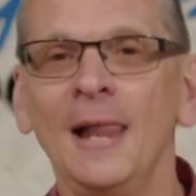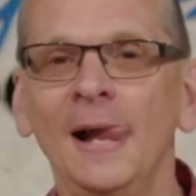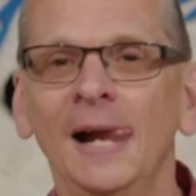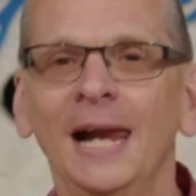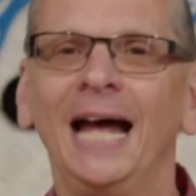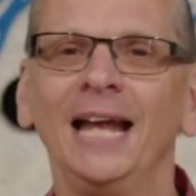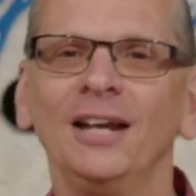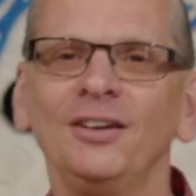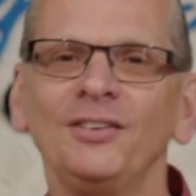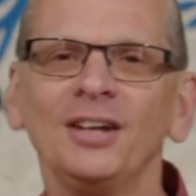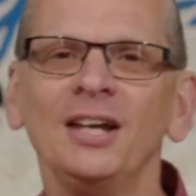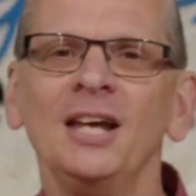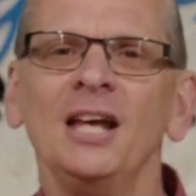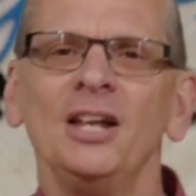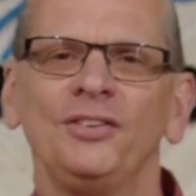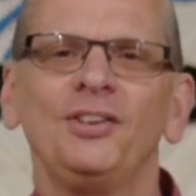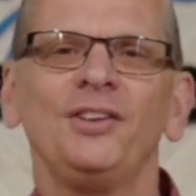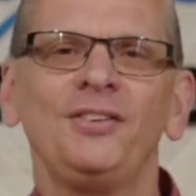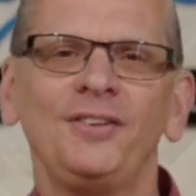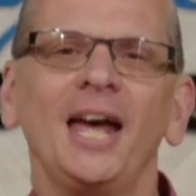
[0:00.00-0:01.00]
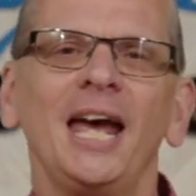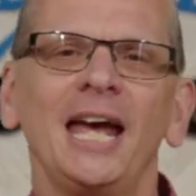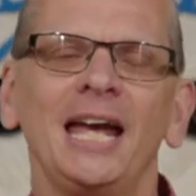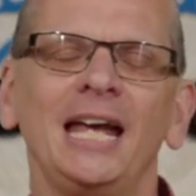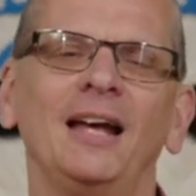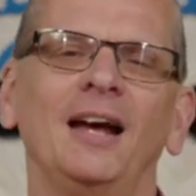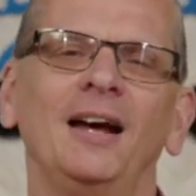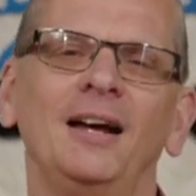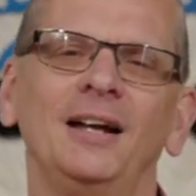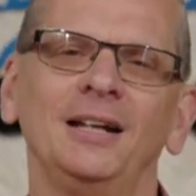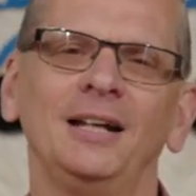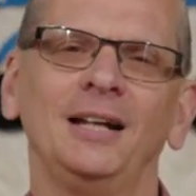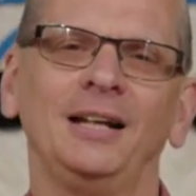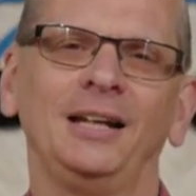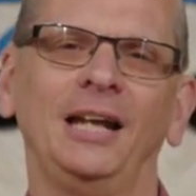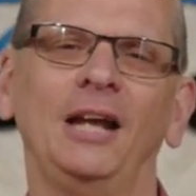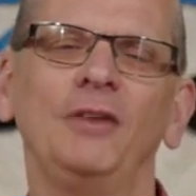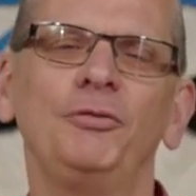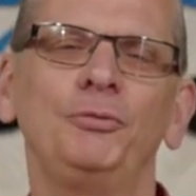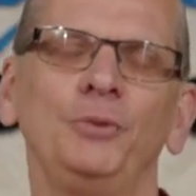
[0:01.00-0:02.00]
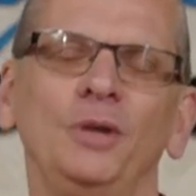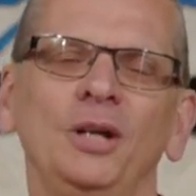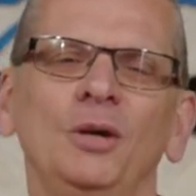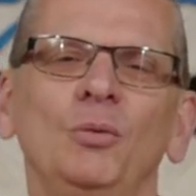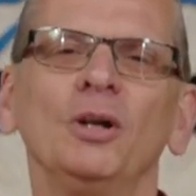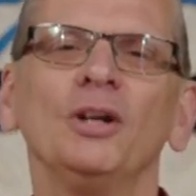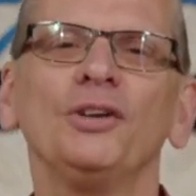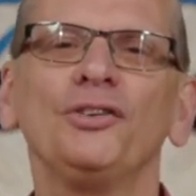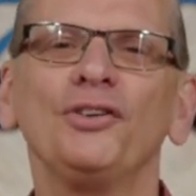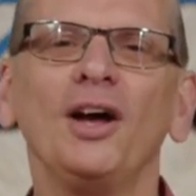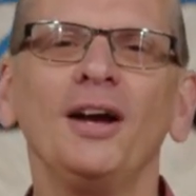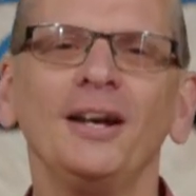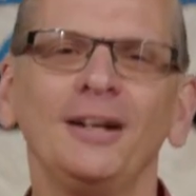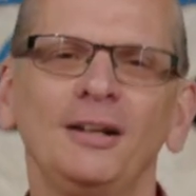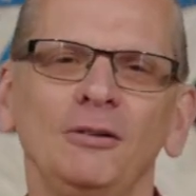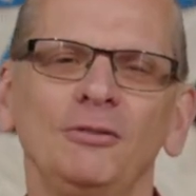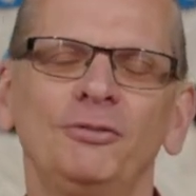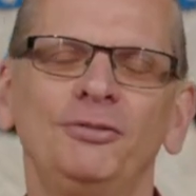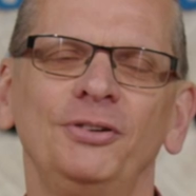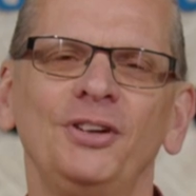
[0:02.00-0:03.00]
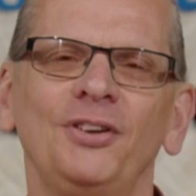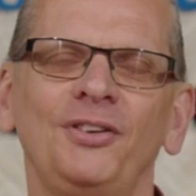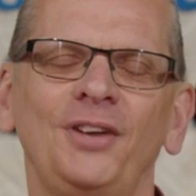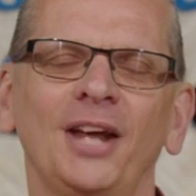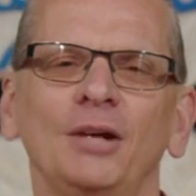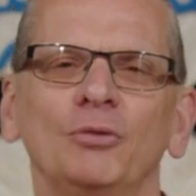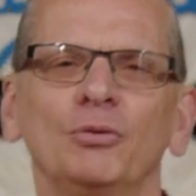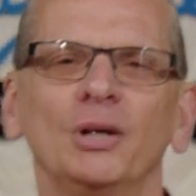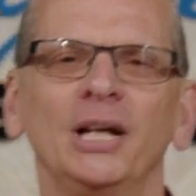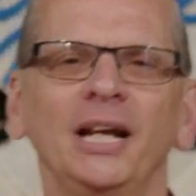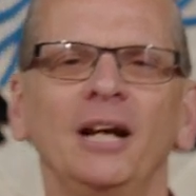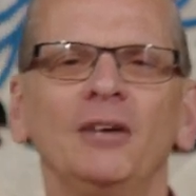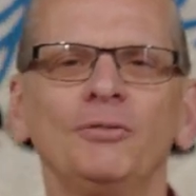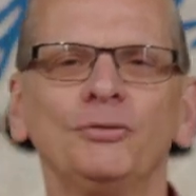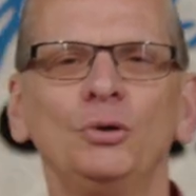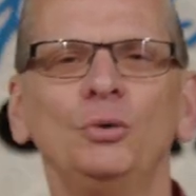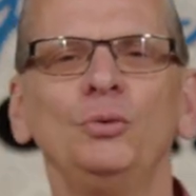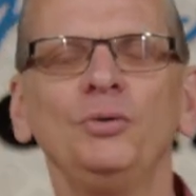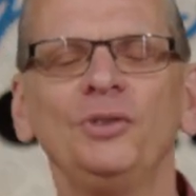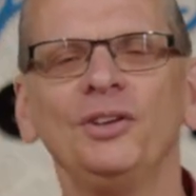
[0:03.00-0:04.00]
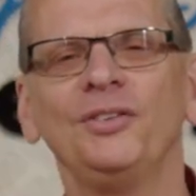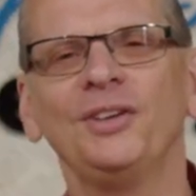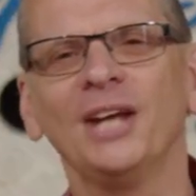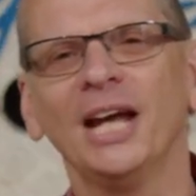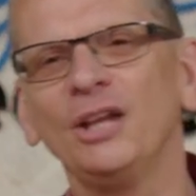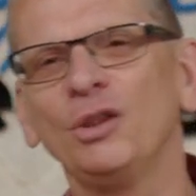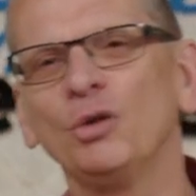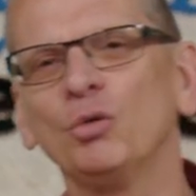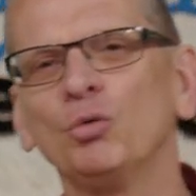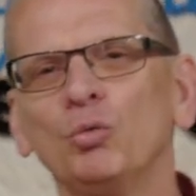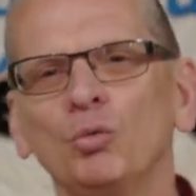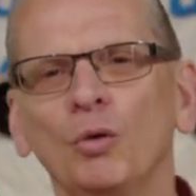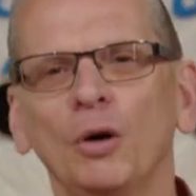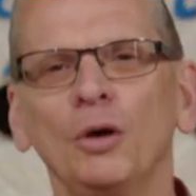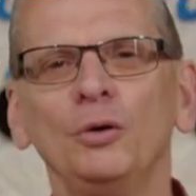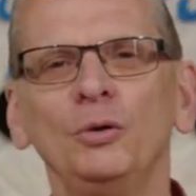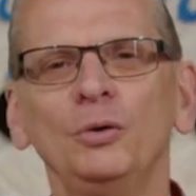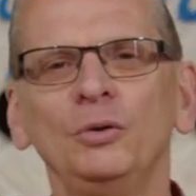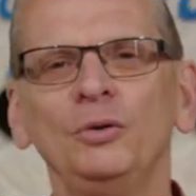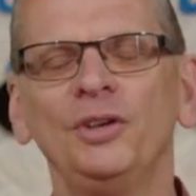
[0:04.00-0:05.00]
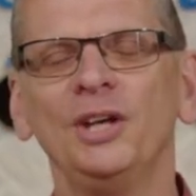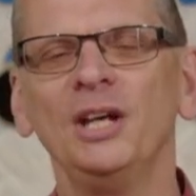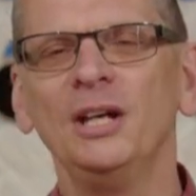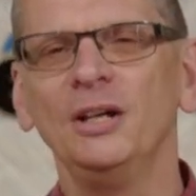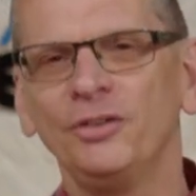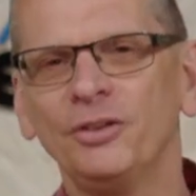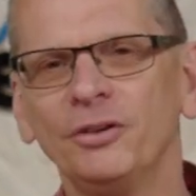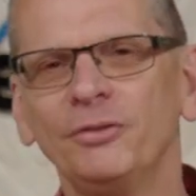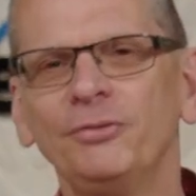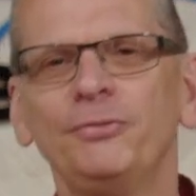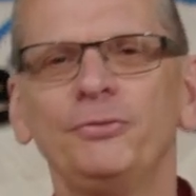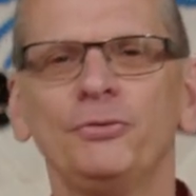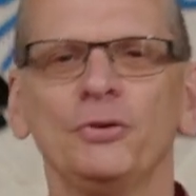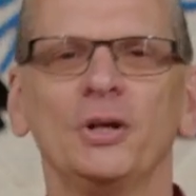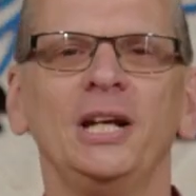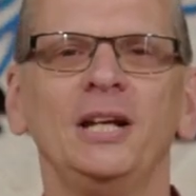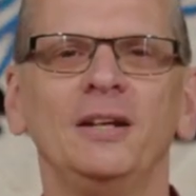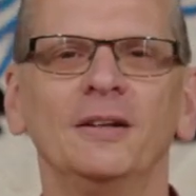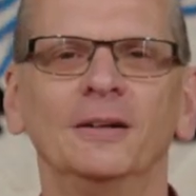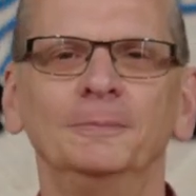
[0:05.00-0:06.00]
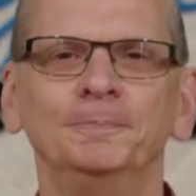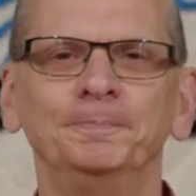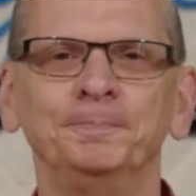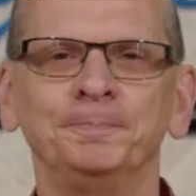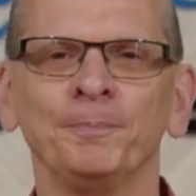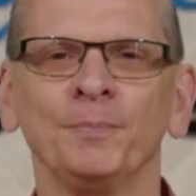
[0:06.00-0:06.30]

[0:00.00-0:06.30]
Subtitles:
And today, if you want a title for today, really, I've called today The Road to Freedom.